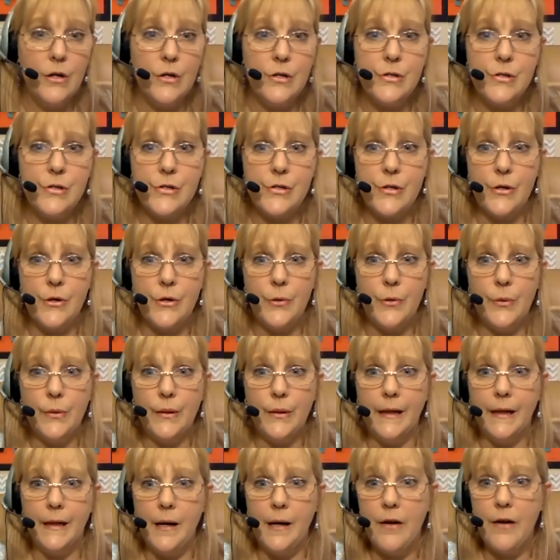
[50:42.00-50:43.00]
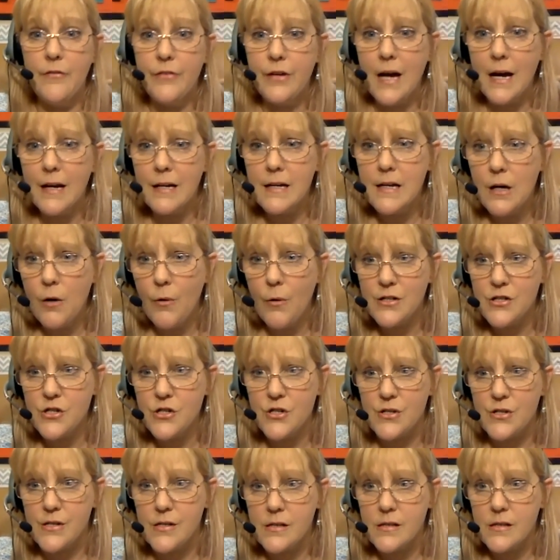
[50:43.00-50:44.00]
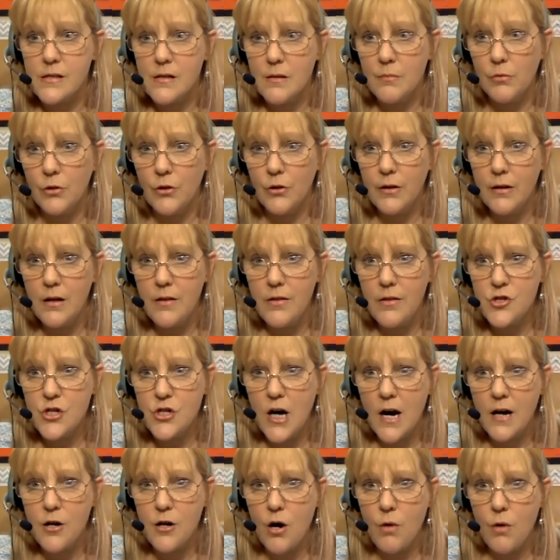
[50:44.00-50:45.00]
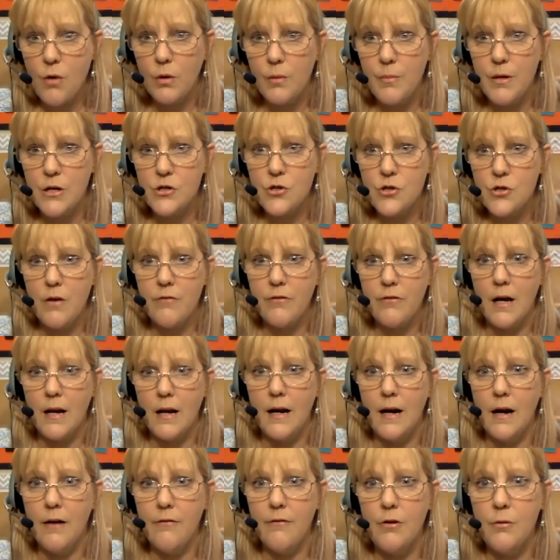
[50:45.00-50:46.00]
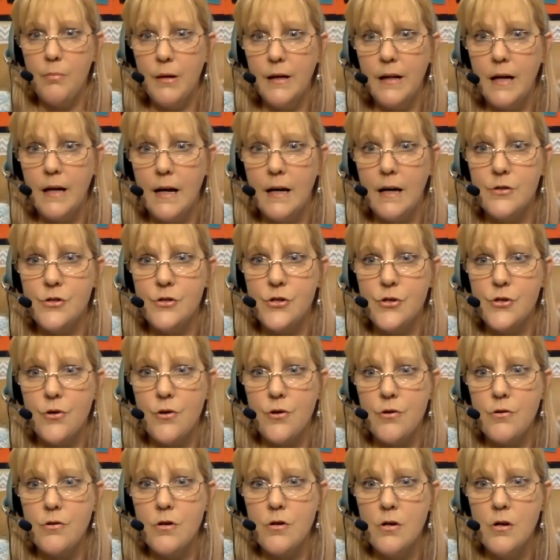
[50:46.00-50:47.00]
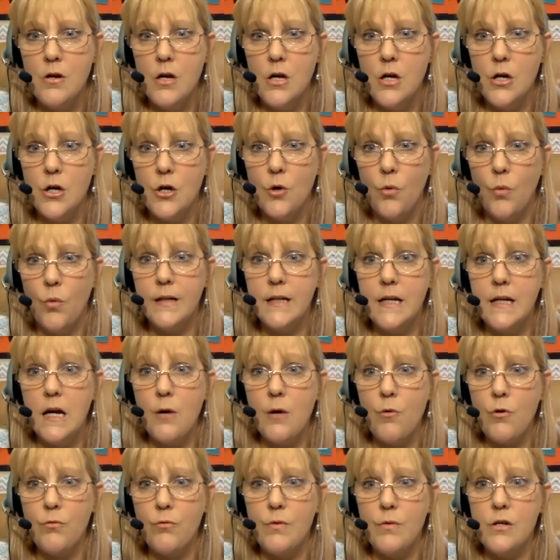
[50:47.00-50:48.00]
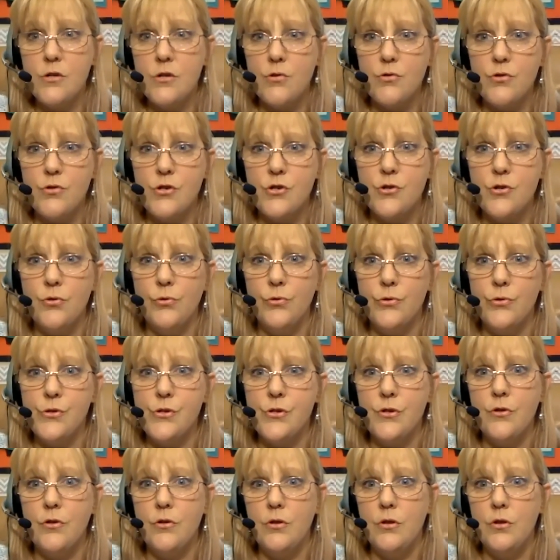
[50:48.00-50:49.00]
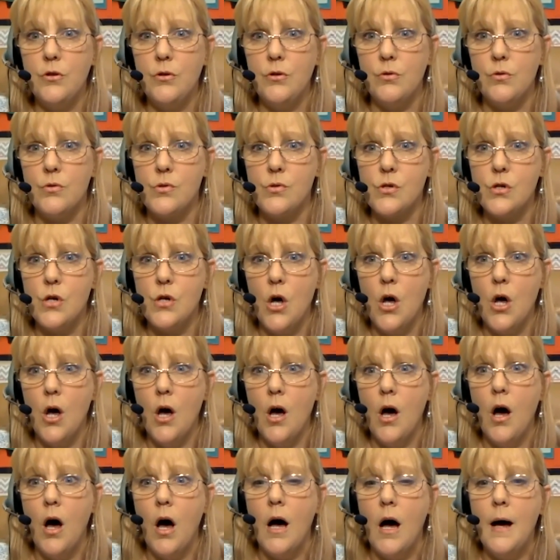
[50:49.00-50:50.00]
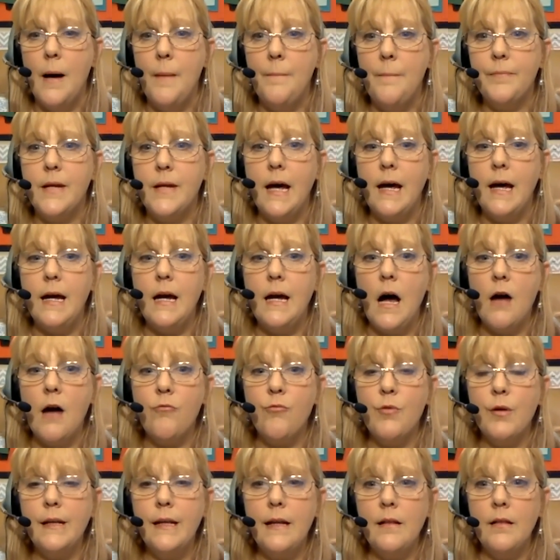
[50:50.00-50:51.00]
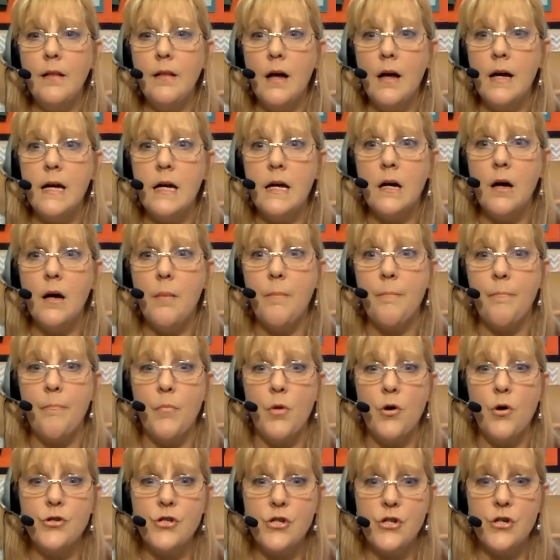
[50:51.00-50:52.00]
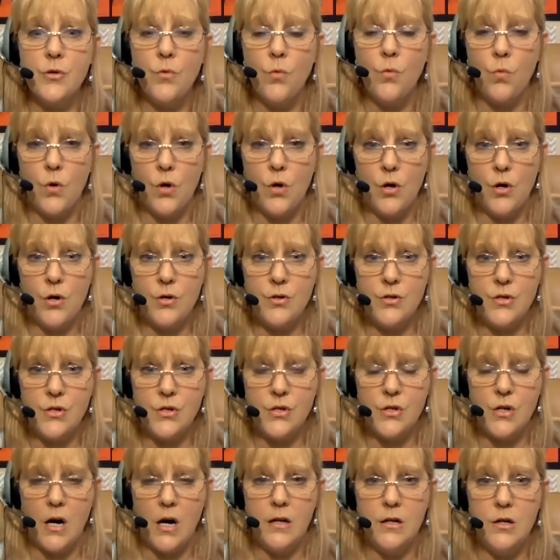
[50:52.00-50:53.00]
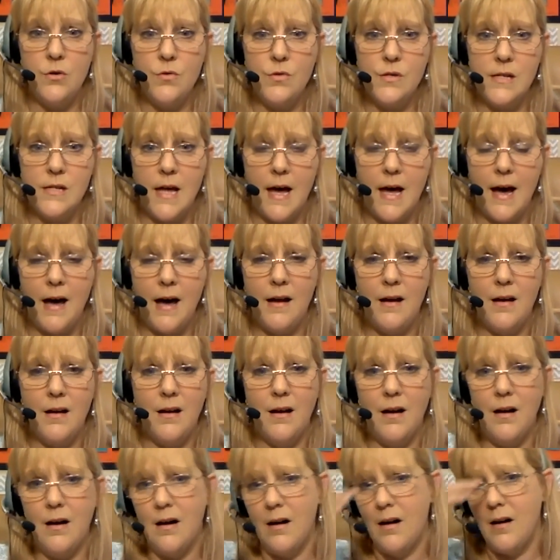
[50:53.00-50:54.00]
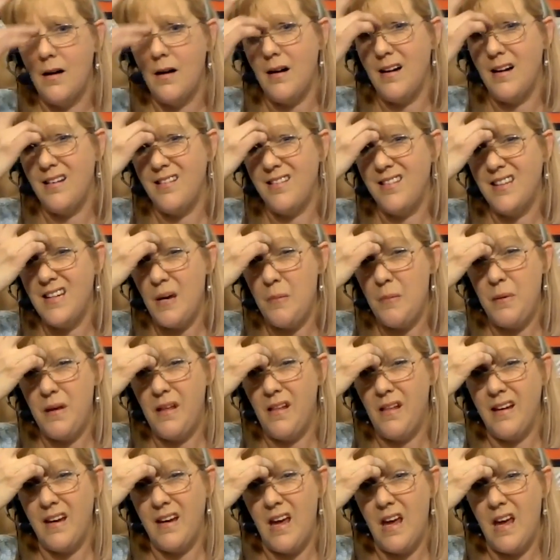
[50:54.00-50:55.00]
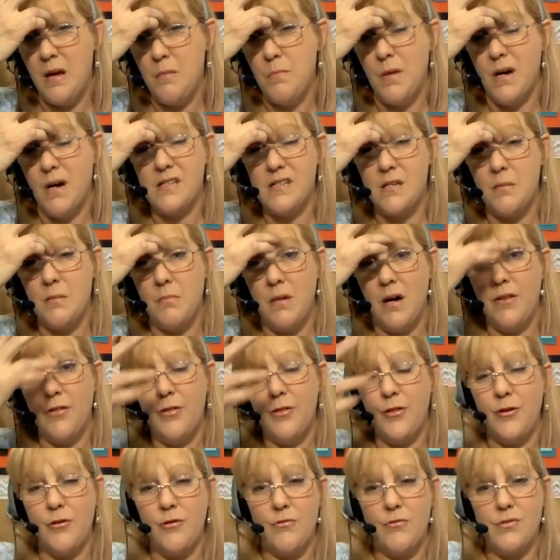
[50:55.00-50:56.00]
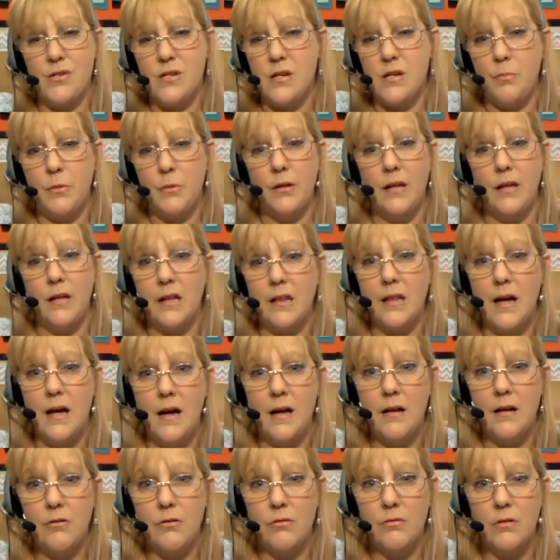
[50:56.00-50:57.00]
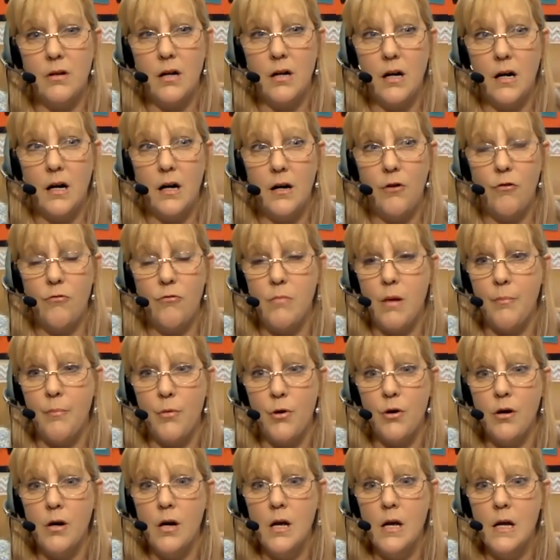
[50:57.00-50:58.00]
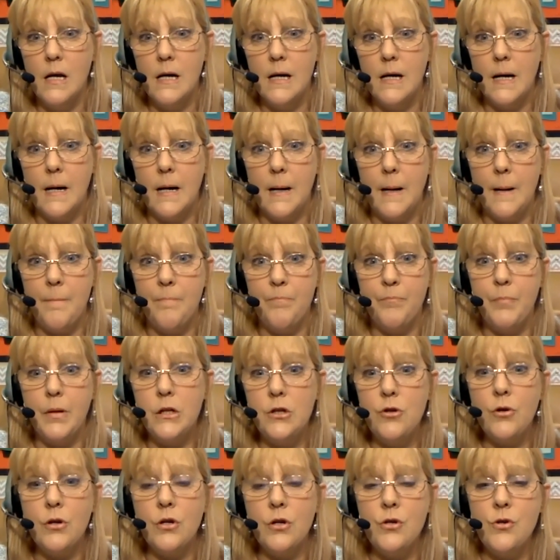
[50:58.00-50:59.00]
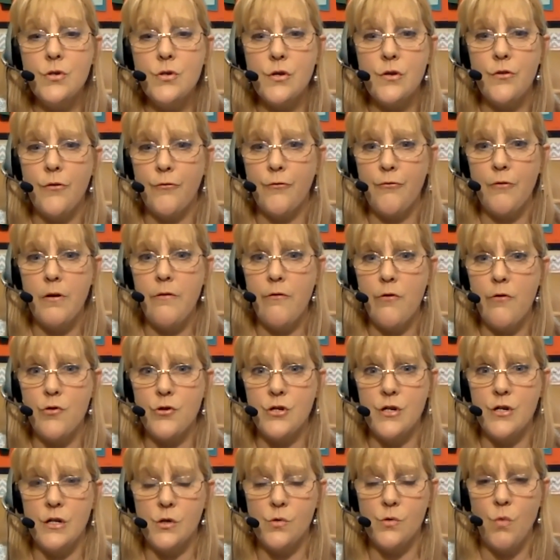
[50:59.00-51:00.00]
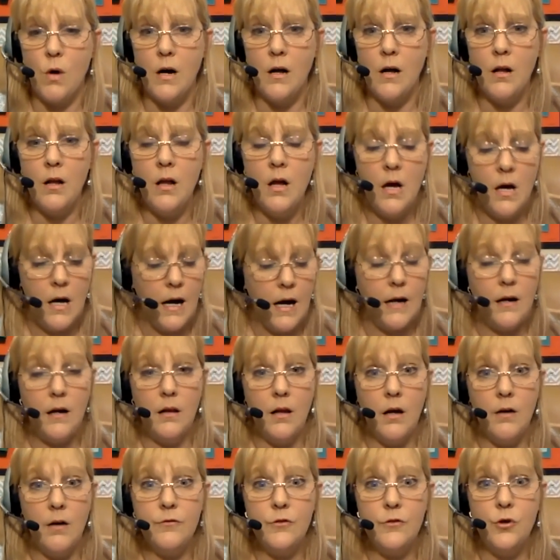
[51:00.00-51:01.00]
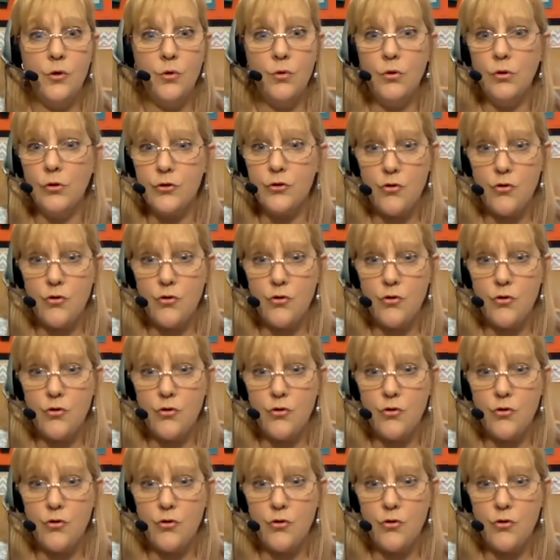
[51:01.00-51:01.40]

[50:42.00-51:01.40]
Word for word: so uh, have you got any questions i'm looking in the chat here i want to make sure i've got everybody answered what keyword research tools do you use um, Kate, I really like MerchantWords. I use that. Uh, I think I pay like eight bucks a month or something like that, I don't remember. Um, but you can use it, the free version as well. And I love Google